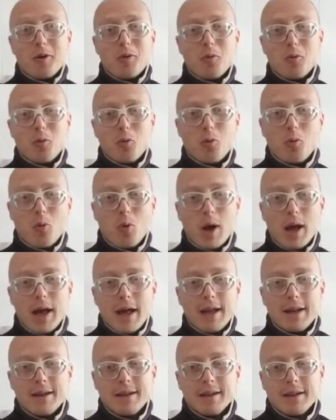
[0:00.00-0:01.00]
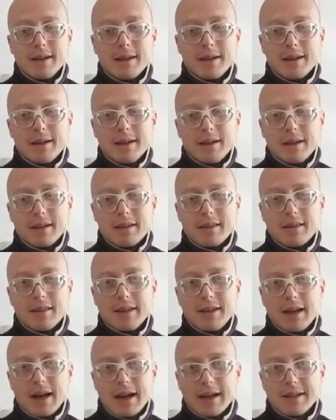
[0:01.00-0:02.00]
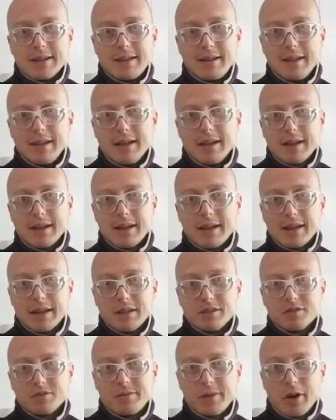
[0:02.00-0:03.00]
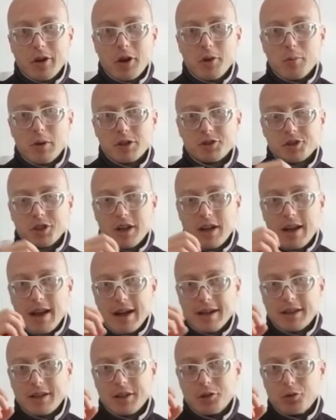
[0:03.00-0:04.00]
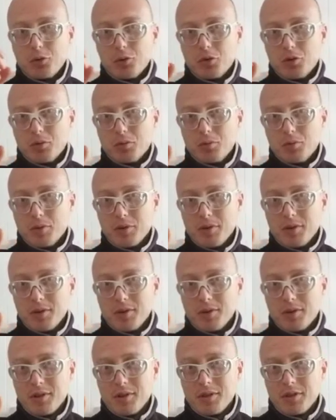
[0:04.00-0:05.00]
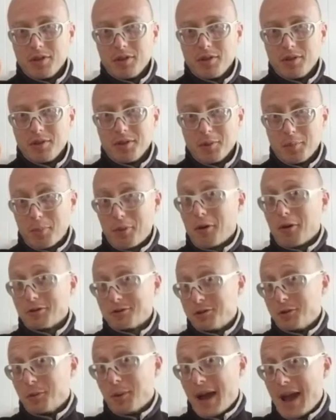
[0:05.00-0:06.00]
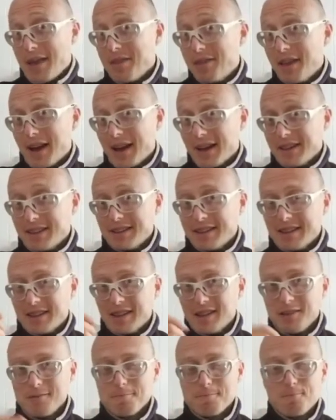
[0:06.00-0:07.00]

when the idea is very much connected to the person who had the idea,